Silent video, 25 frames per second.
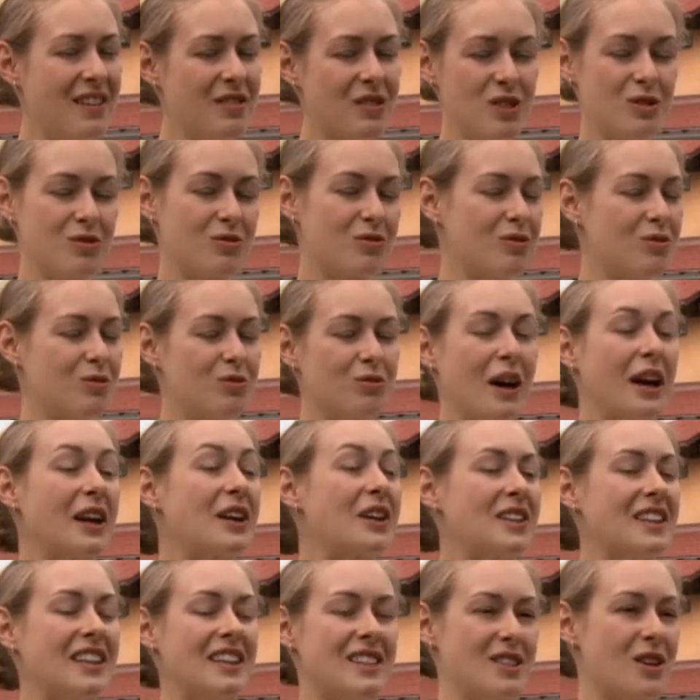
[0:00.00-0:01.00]
which
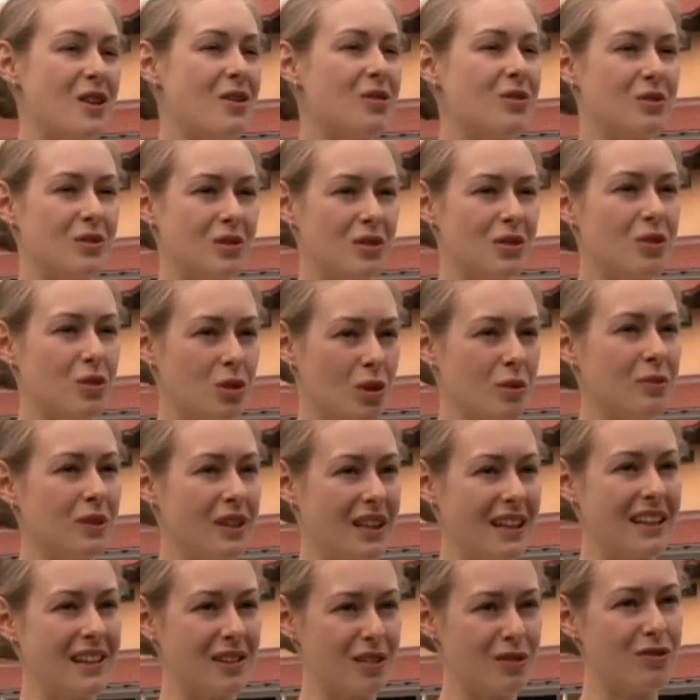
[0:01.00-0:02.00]
regularly don't
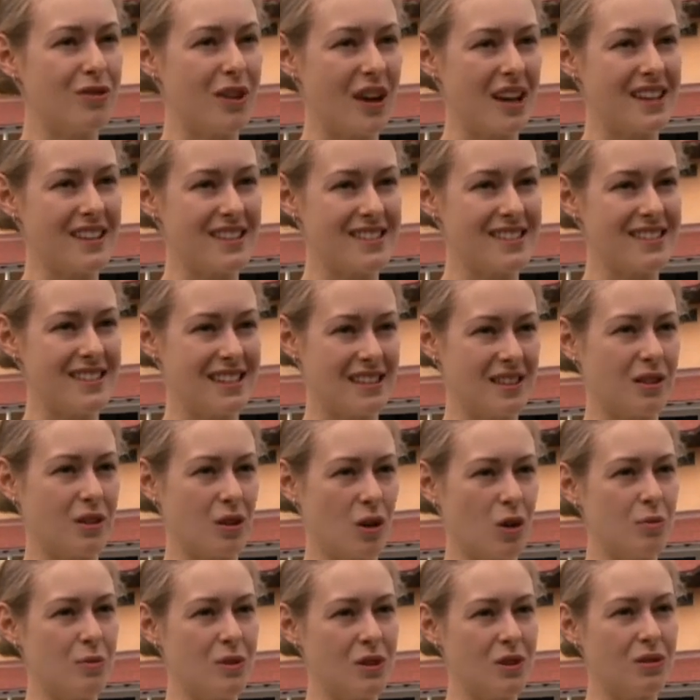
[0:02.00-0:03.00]
normally interface in their
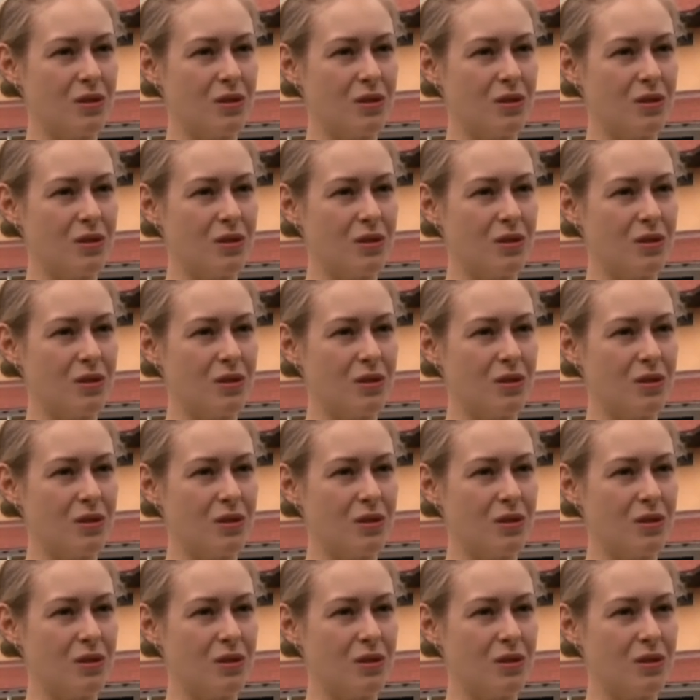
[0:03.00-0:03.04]
home